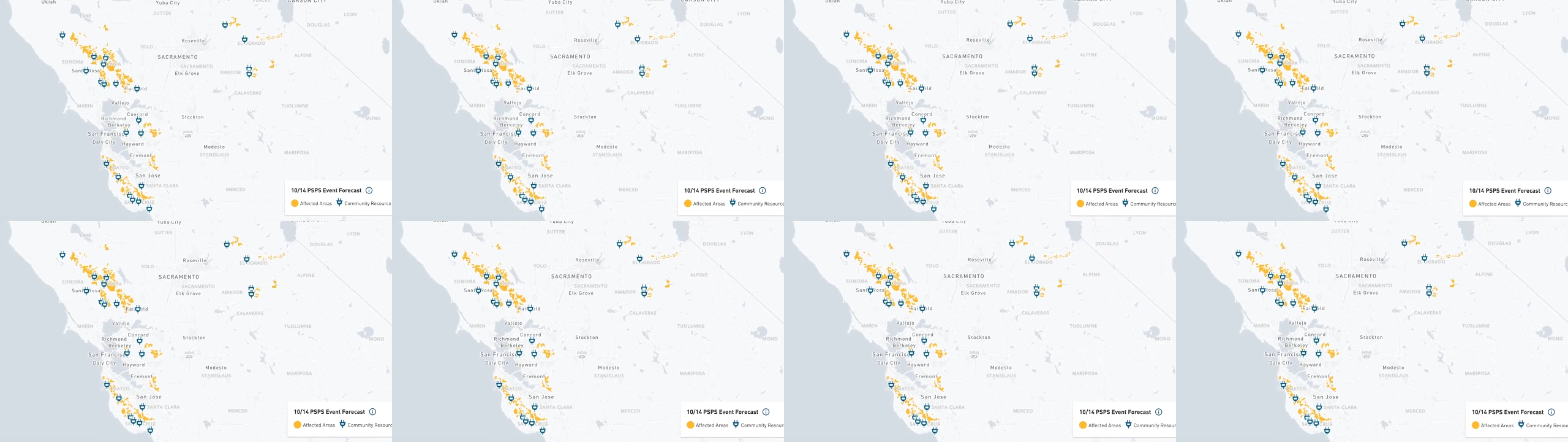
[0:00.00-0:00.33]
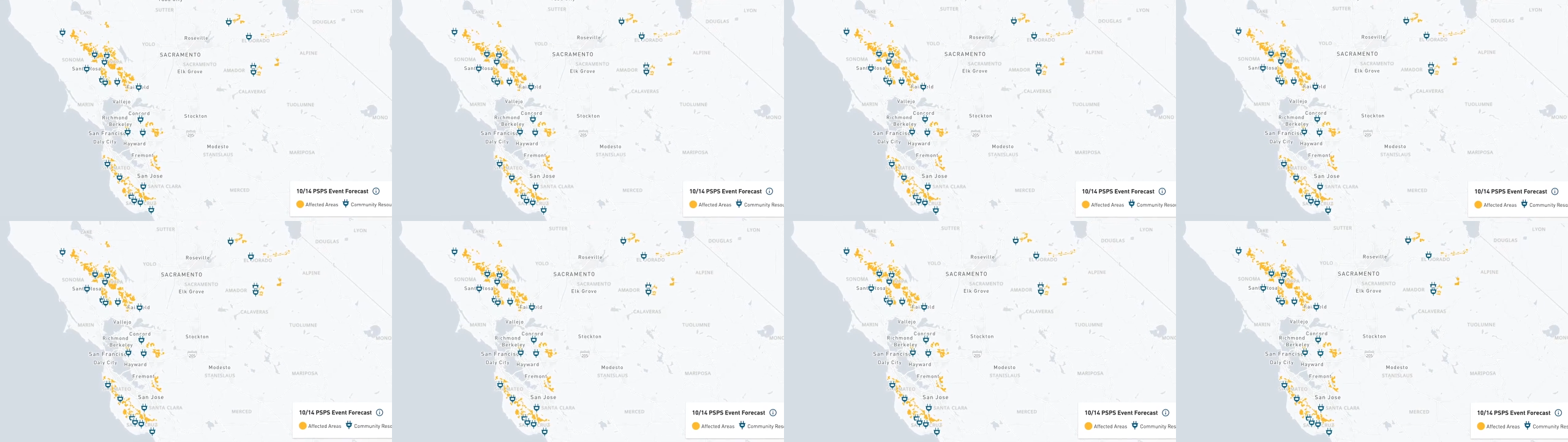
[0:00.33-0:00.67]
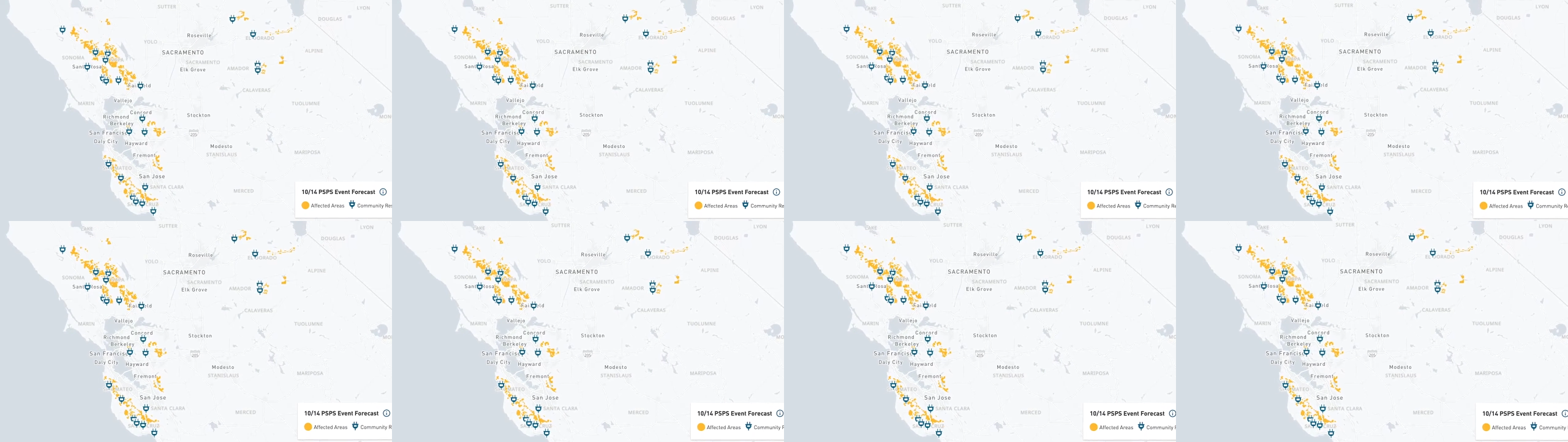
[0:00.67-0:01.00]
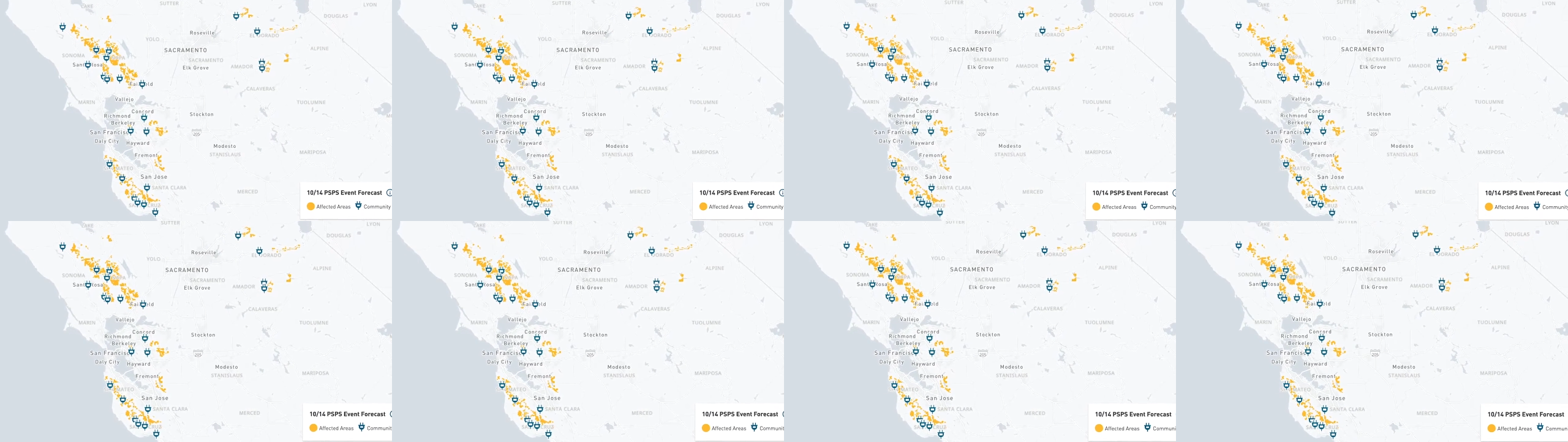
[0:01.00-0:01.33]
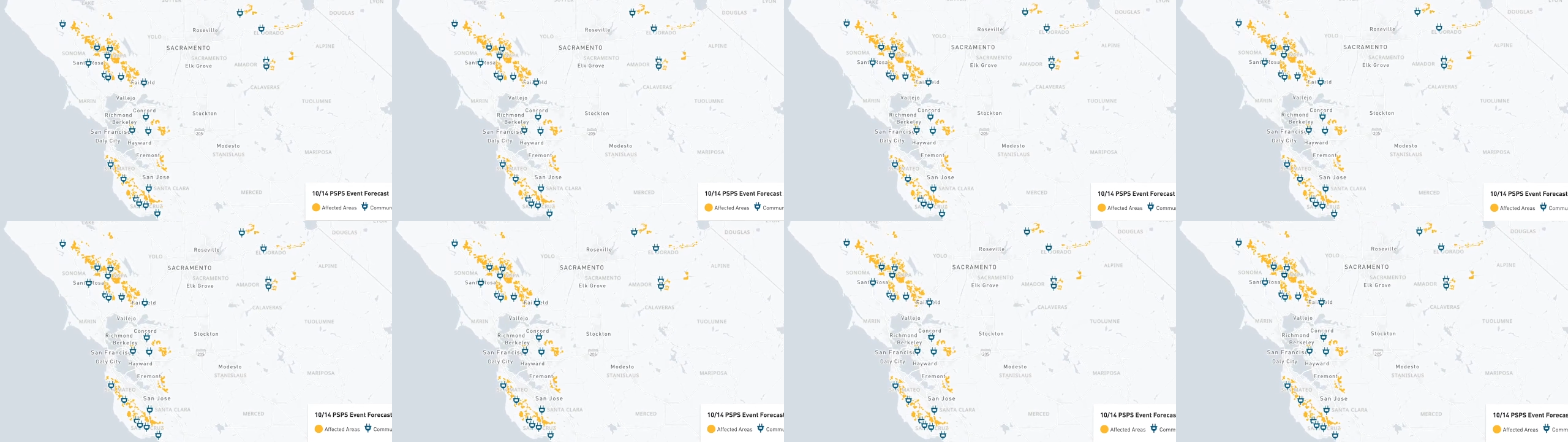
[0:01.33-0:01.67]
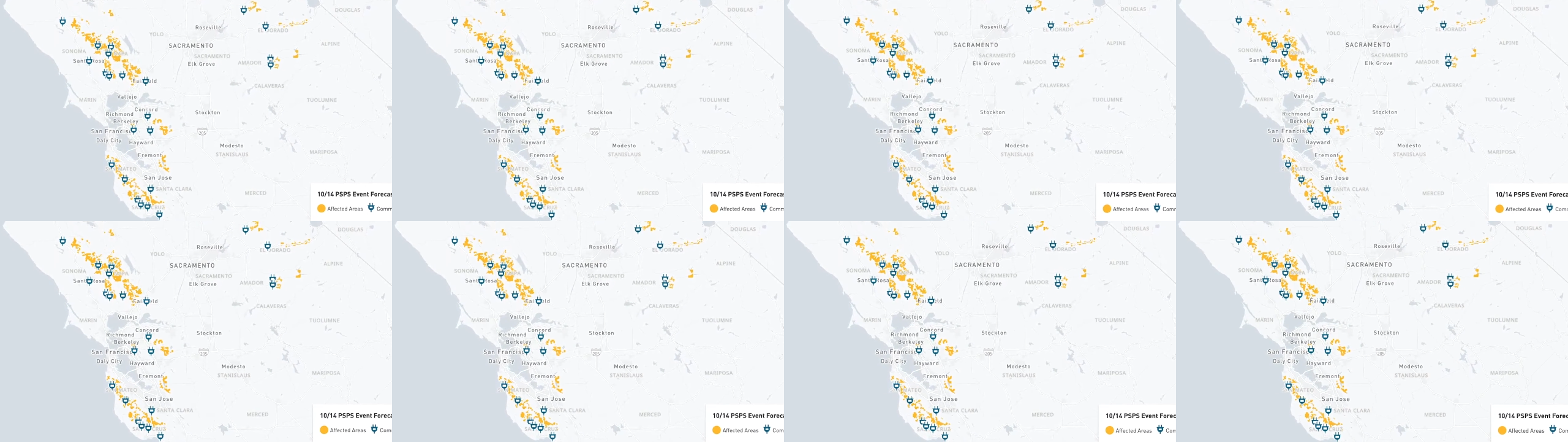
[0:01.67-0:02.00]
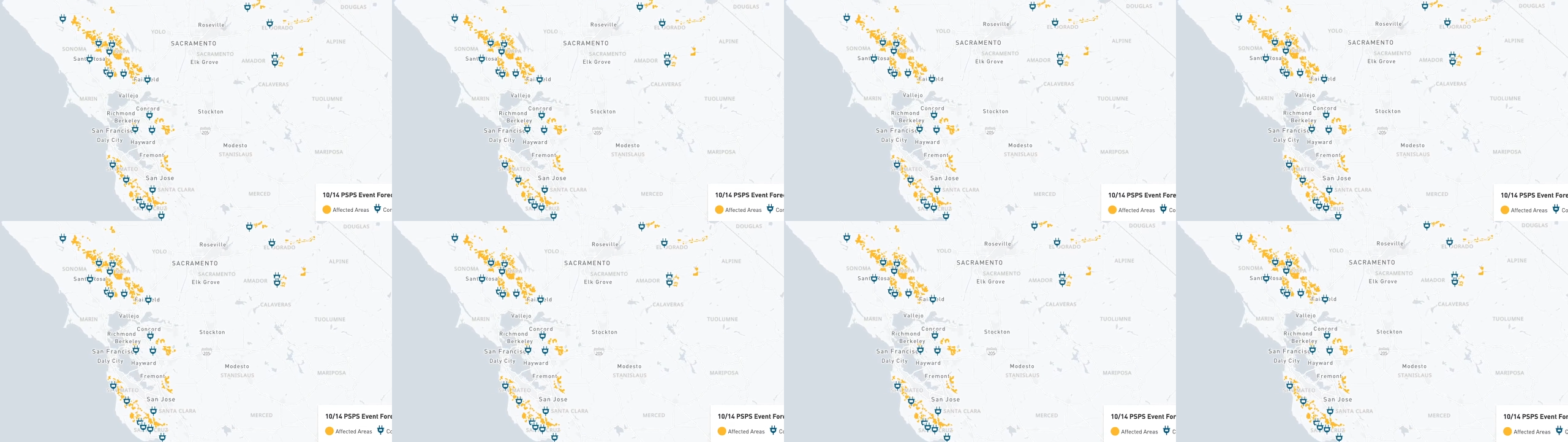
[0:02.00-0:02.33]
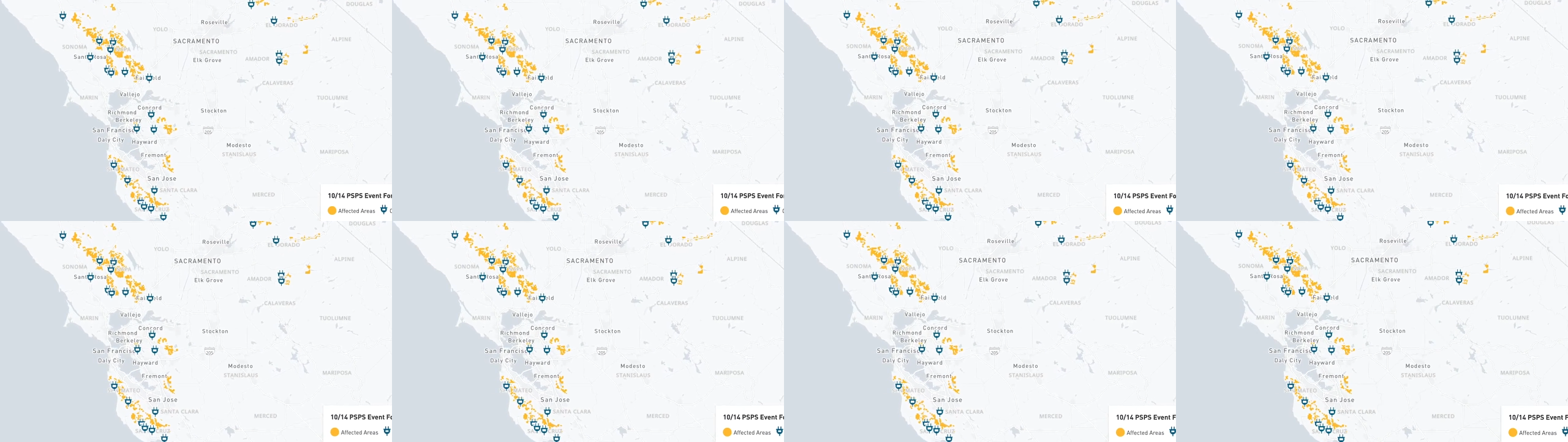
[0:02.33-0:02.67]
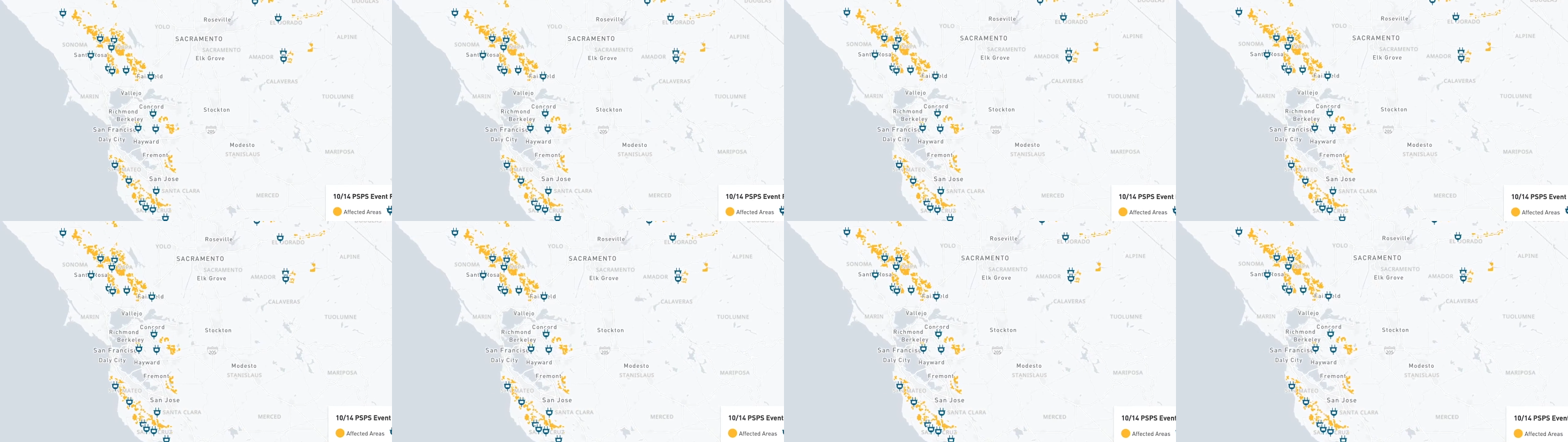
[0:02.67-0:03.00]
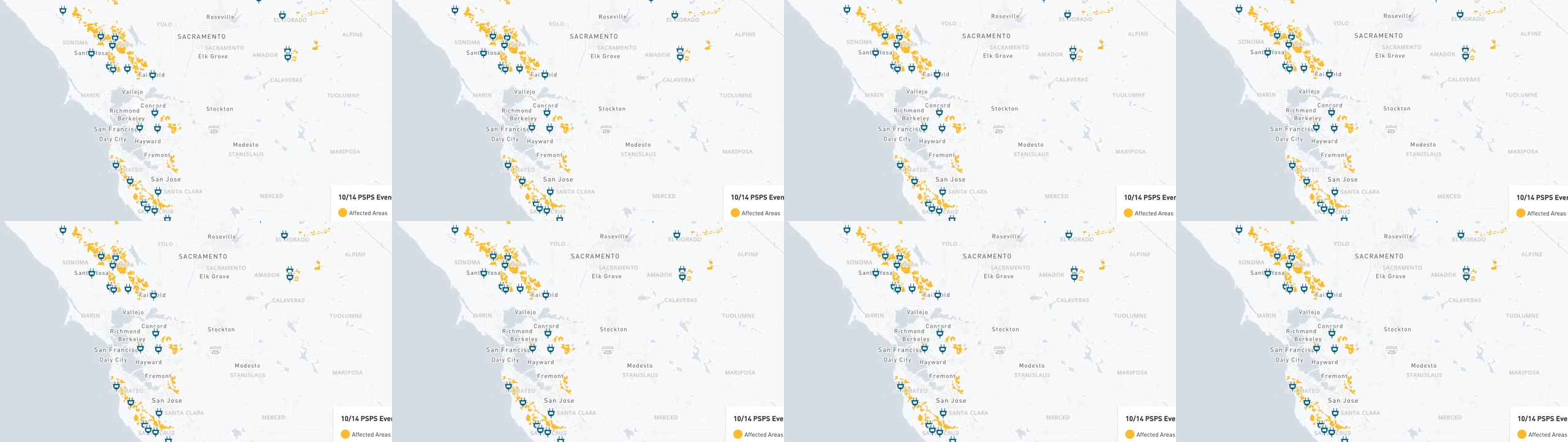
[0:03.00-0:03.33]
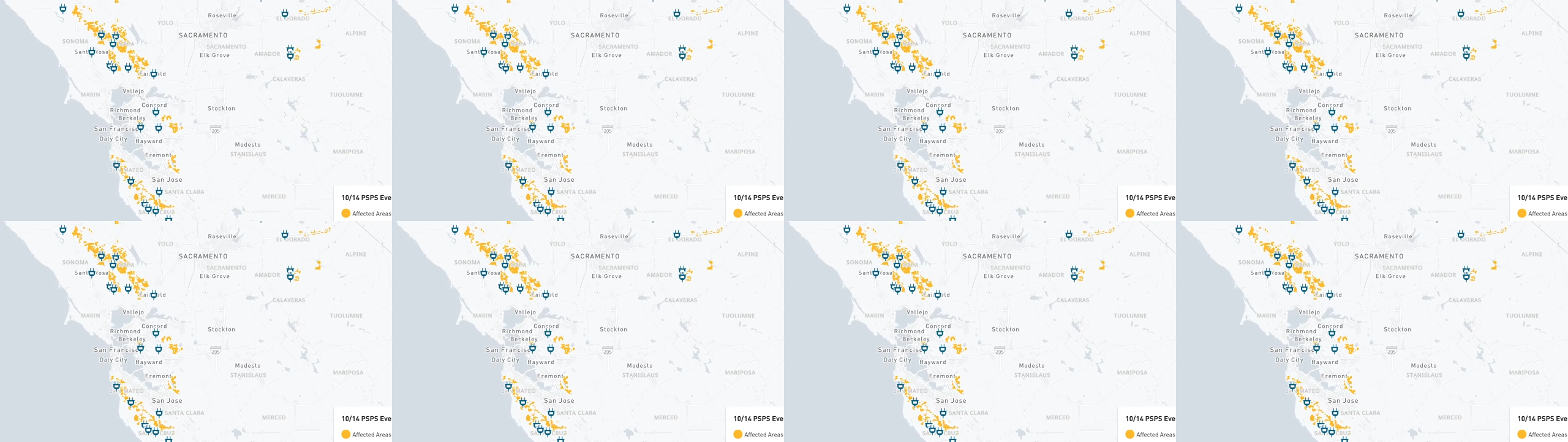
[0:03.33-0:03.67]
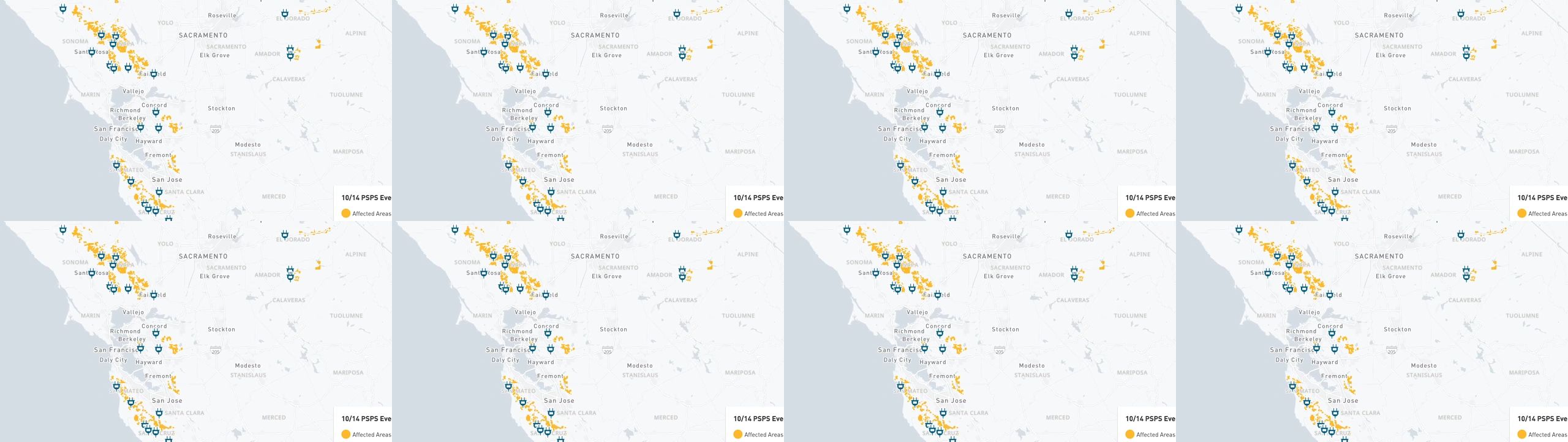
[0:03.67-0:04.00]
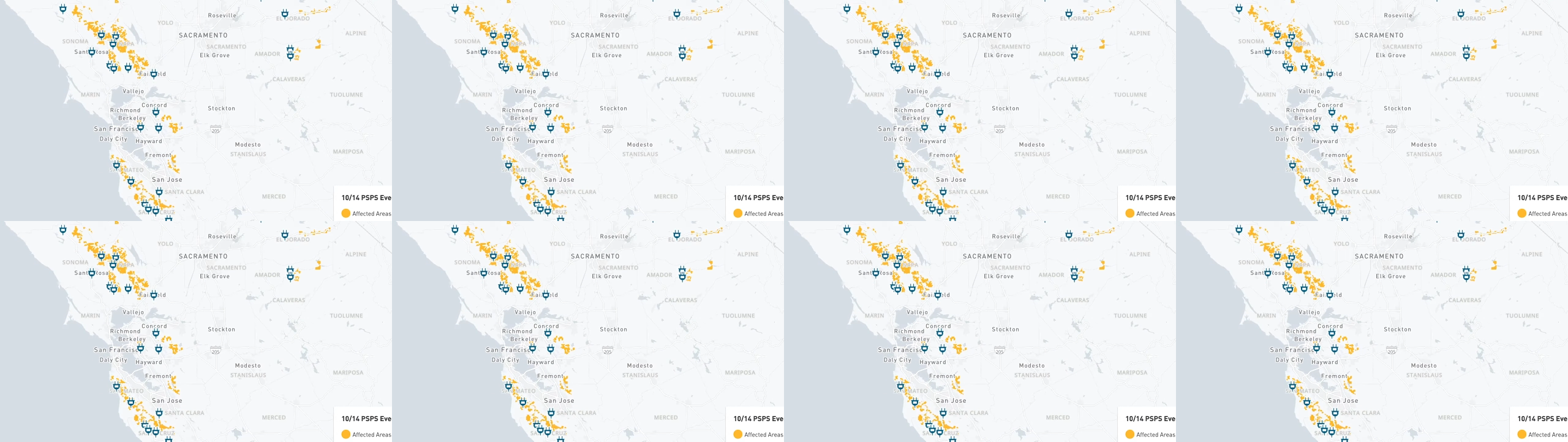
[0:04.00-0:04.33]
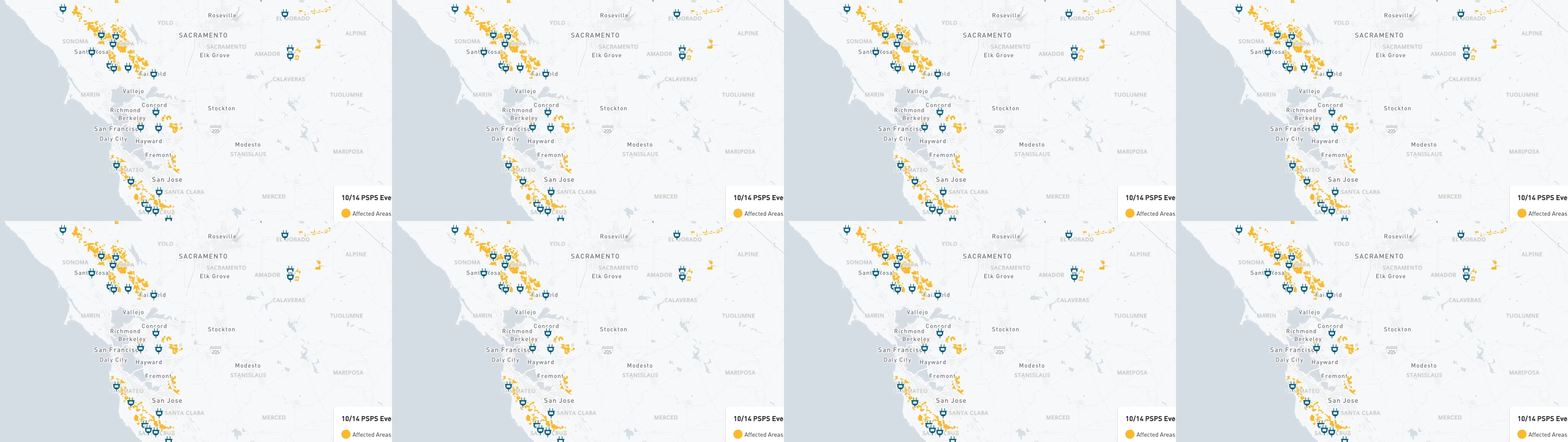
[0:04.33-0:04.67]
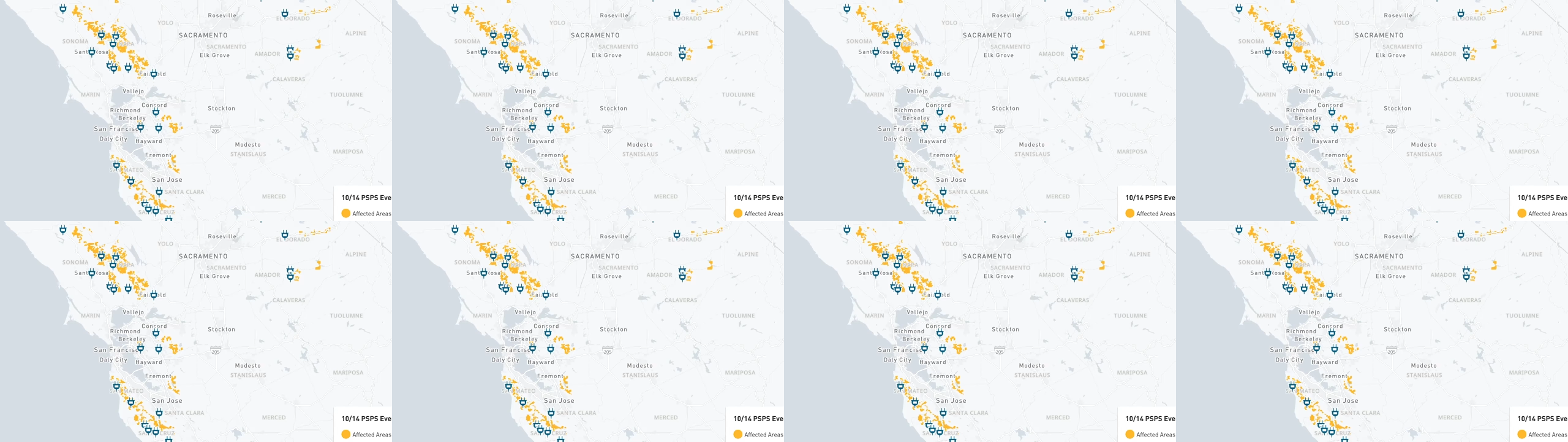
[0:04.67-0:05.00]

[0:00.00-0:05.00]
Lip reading: [unreadable: no face in view]